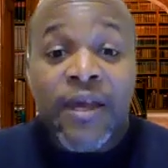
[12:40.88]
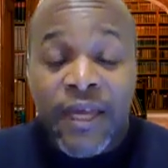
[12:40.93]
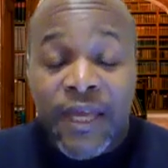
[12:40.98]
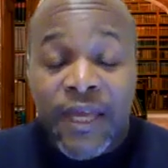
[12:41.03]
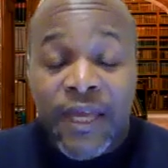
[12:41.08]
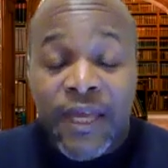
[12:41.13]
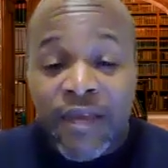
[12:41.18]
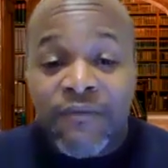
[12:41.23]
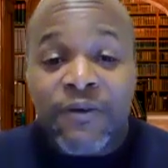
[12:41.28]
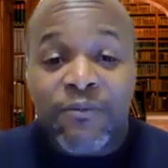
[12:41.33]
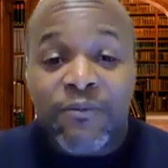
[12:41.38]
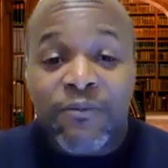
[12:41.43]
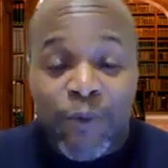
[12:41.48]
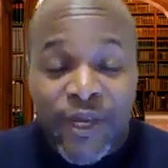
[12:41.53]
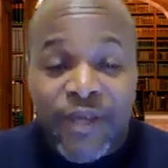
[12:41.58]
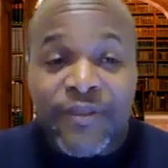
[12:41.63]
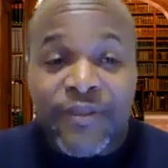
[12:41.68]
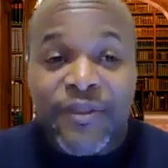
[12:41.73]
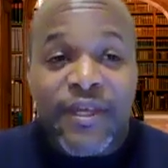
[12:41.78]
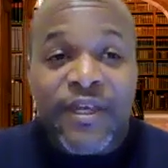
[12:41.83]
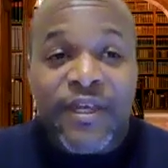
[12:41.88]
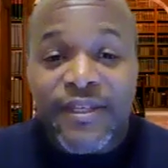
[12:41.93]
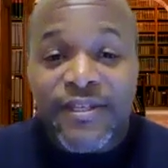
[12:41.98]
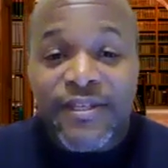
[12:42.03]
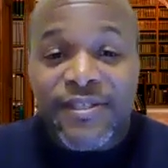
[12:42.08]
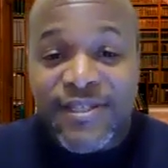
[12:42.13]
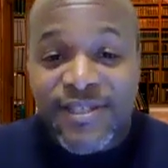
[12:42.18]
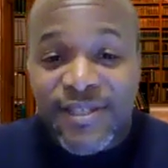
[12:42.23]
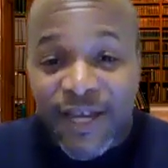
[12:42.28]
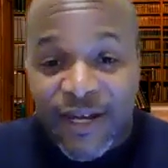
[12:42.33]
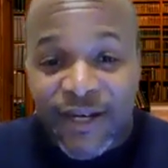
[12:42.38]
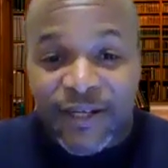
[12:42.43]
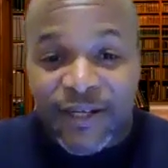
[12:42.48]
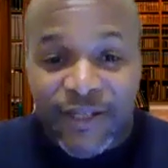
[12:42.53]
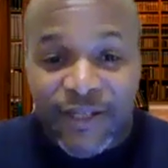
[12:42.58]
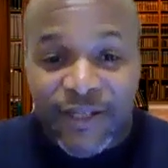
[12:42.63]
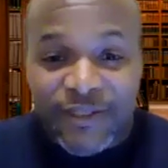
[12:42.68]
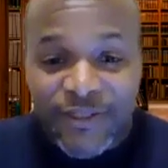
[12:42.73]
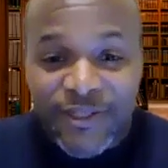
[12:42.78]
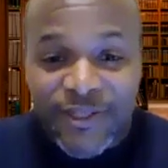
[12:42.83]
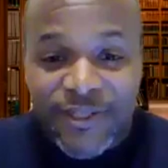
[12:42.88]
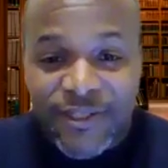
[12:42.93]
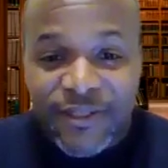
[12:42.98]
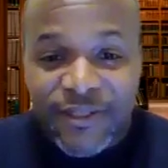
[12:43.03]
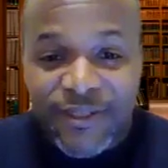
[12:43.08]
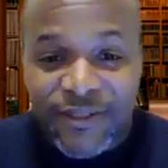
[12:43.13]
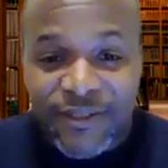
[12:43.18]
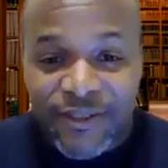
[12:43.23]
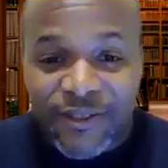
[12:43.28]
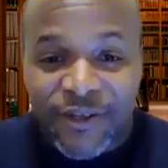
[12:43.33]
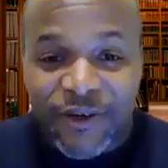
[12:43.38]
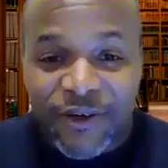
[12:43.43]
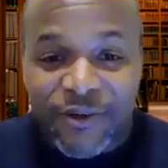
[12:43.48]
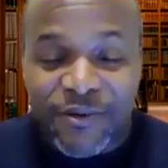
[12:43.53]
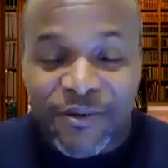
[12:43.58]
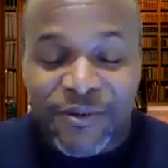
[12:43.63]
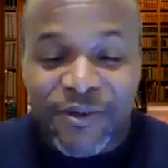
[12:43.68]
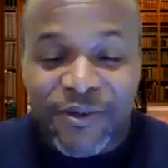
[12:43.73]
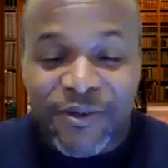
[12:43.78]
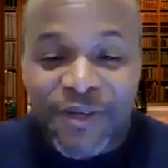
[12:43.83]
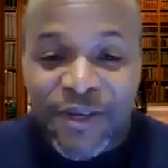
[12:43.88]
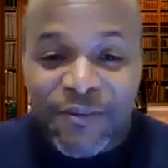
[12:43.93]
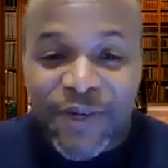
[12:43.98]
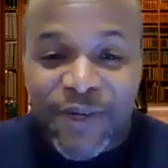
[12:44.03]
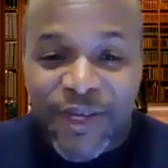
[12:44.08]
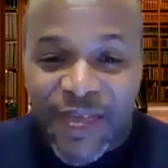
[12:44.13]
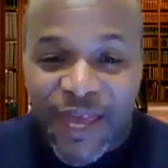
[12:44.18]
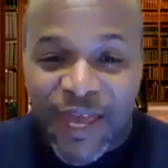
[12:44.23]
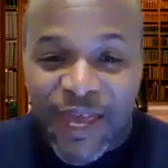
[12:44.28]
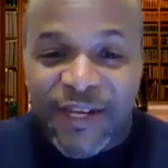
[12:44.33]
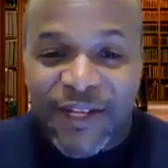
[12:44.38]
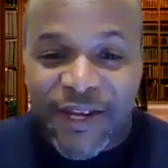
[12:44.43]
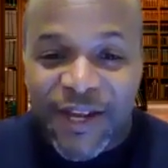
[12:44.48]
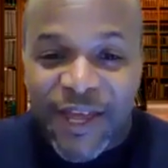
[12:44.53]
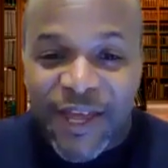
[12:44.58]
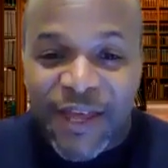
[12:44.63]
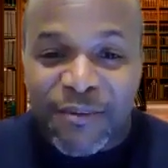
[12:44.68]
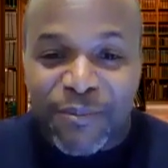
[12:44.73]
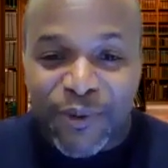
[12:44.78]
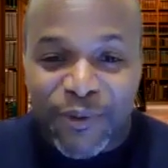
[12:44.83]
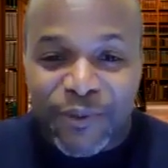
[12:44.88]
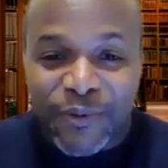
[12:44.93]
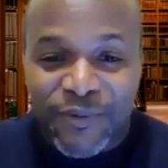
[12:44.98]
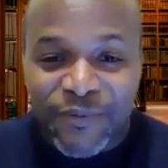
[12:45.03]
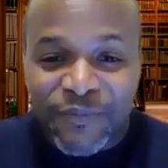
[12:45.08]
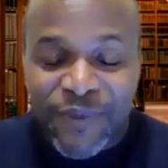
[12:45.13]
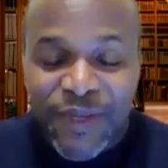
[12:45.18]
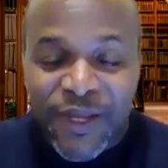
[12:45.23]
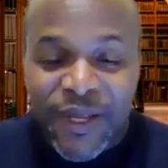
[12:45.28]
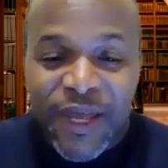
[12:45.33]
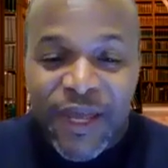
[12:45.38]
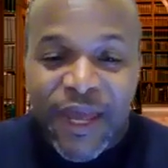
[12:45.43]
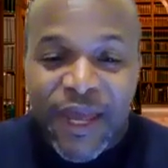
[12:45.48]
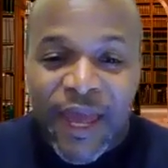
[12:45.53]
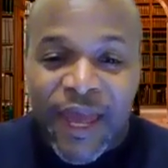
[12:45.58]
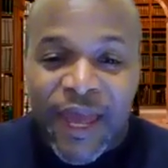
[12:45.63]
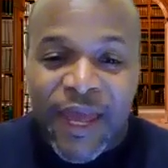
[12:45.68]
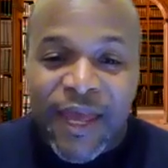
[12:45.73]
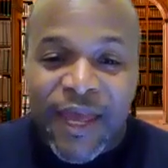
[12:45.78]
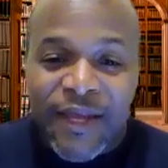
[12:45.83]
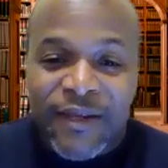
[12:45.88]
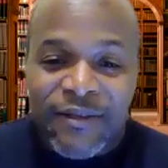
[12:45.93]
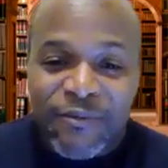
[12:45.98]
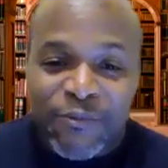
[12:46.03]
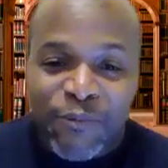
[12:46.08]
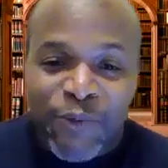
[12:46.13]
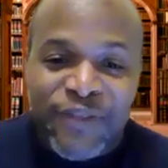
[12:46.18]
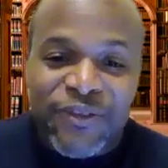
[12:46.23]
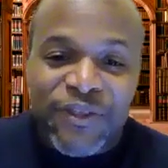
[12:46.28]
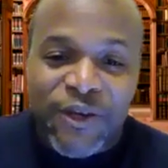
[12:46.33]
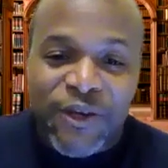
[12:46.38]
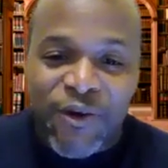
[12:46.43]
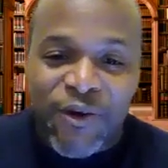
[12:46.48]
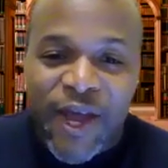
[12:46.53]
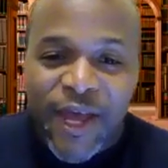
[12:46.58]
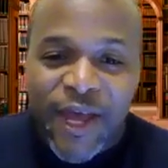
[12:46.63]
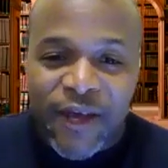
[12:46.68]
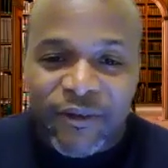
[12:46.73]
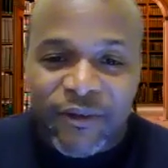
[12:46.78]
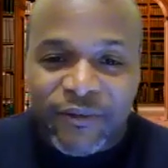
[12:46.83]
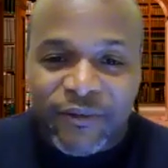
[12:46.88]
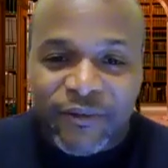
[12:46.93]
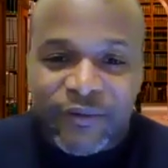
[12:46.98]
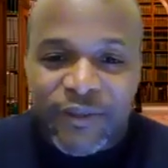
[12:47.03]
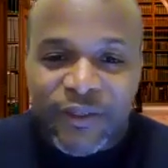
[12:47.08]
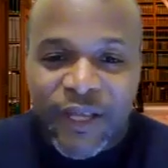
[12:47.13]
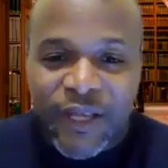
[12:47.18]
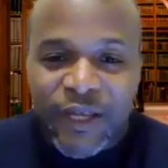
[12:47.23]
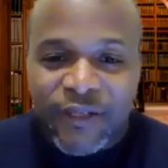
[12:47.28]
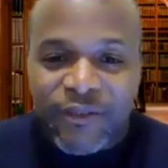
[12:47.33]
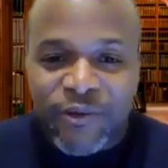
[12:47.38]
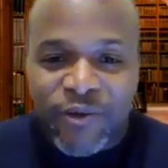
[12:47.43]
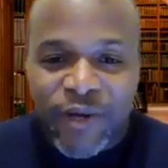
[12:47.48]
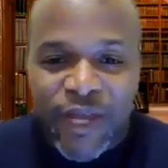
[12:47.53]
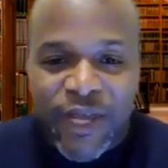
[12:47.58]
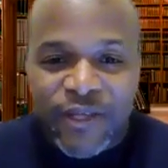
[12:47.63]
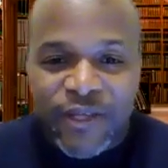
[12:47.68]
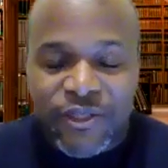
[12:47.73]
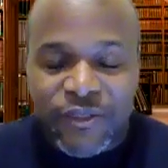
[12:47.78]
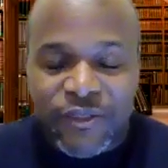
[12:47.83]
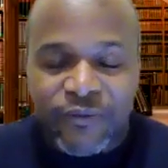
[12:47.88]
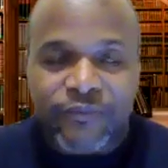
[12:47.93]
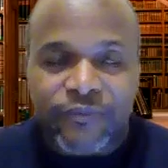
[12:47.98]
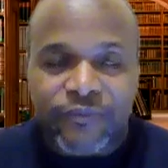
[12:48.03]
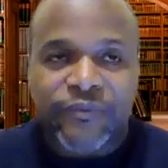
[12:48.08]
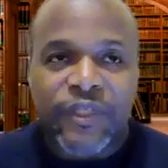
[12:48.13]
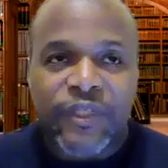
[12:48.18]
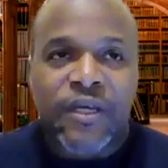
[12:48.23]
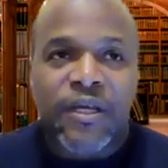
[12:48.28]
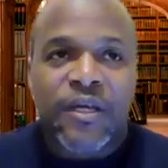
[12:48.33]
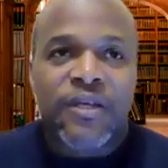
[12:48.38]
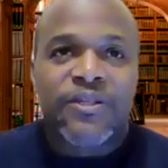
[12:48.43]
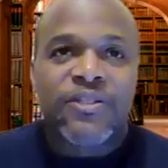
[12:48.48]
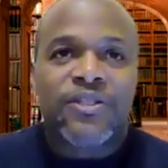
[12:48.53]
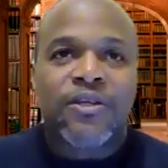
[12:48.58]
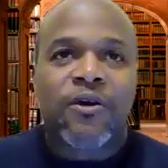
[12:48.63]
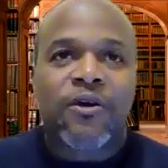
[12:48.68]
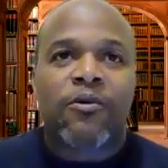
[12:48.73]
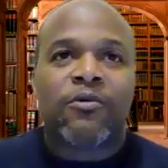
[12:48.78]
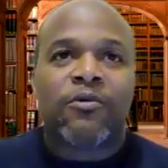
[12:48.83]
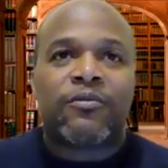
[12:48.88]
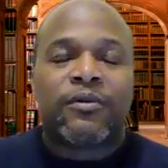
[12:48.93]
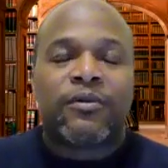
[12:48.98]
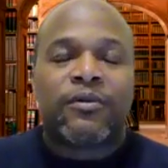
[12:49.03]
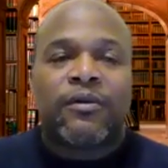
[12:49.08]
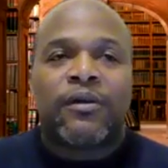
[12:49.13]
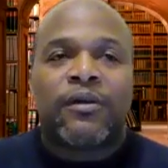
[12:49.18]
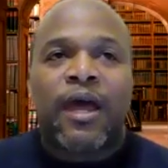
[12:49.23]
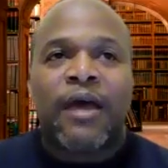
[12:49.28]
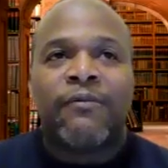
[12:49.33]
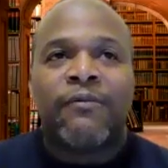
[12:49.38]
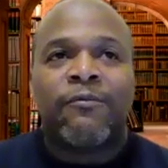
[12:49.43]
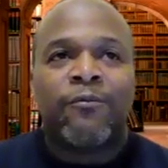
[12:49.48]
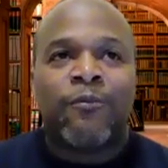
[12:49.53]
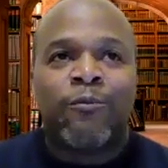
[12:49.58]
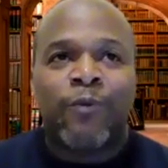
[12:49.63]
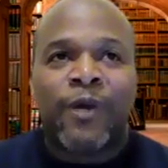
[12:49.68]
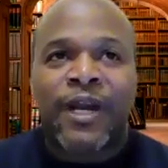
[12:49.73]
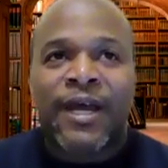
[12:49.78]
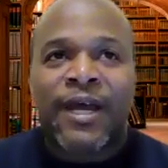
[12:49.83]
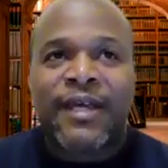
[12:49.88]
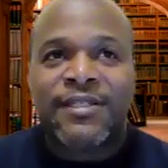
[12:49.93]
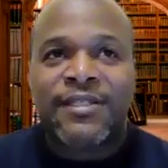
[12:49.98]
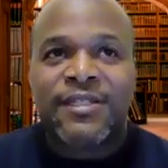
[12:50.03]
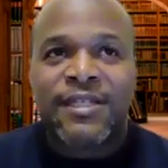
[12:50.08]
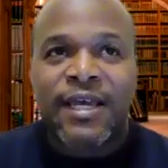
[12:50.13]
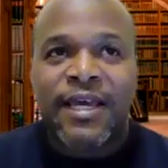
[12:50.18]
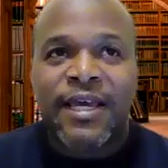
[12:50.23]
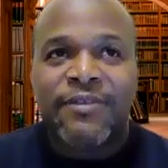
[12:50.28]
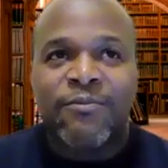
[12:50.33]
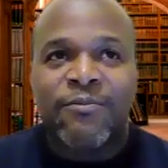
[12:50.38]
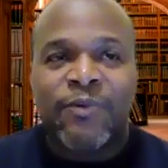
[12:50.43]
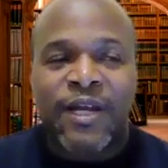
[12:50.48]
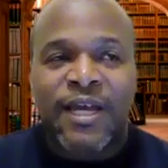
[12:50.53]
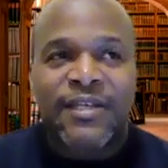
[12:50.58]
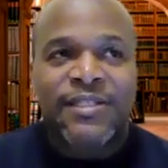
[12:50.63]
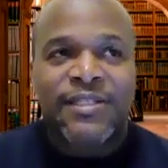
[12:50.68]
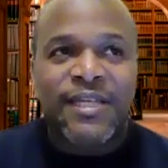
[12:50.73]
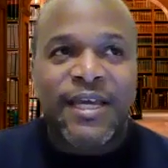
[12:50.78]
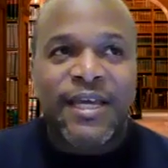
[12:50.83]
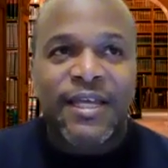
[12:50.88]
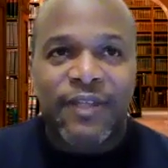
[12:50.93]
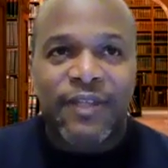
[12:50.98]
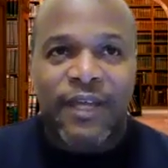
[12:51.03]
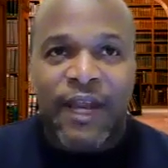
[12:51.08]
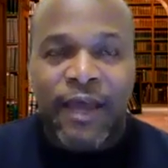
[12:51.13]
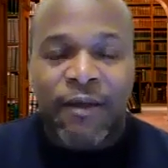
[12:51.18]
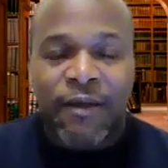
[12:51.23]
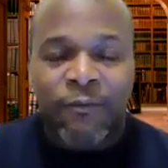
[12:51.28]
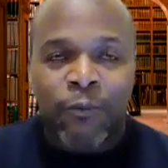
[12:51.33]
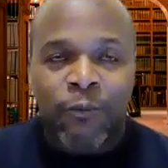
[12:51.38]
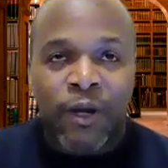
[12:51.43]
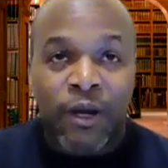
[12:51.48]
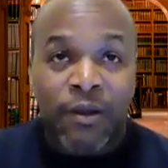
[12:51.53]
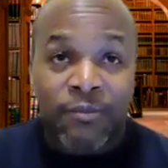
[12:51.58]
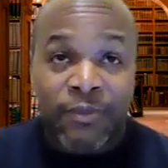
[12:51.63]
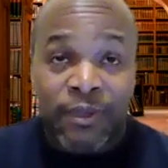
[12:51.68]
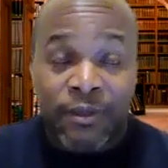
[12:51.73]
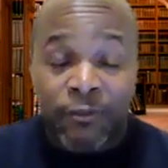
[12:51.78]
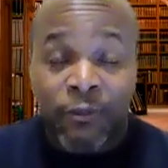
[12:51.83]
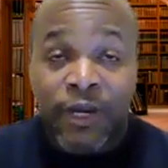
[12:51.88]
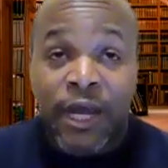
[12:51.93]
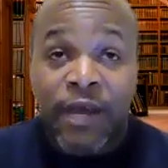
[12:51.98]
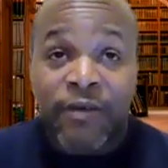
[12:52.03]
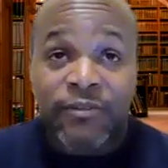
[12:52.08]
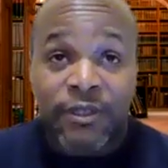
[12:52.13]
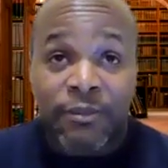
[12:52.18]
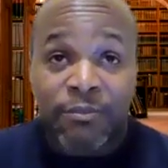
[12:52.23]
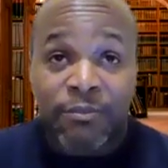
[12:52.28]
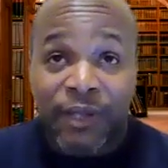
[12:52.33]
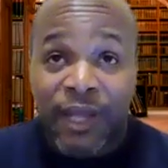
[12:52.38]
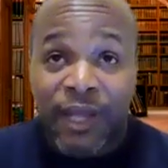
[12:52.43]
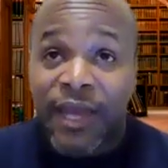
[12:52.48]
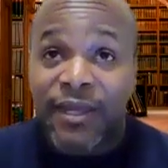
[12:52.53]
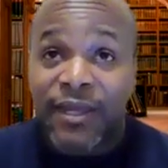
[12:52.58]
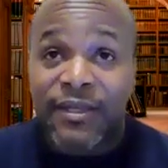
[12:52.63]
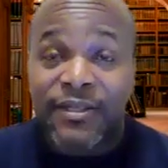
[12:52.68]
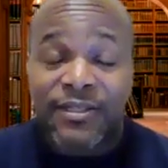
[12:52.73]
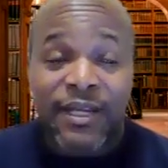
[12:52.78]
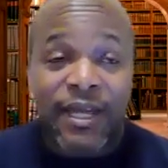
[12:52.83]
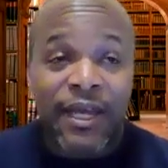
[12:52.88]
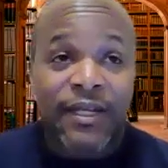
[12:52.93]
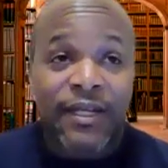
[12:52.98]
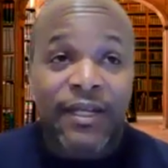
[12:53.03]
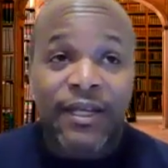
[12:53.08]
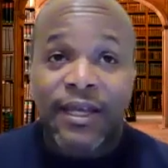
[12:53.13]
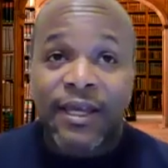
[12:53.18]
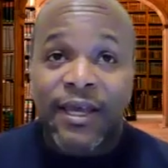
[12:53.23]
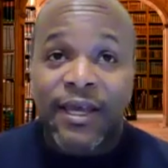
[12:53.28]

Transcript: even with his sons, you know, with Cain and Abel, and with the ground and creation. So when I said that, what I was implying is that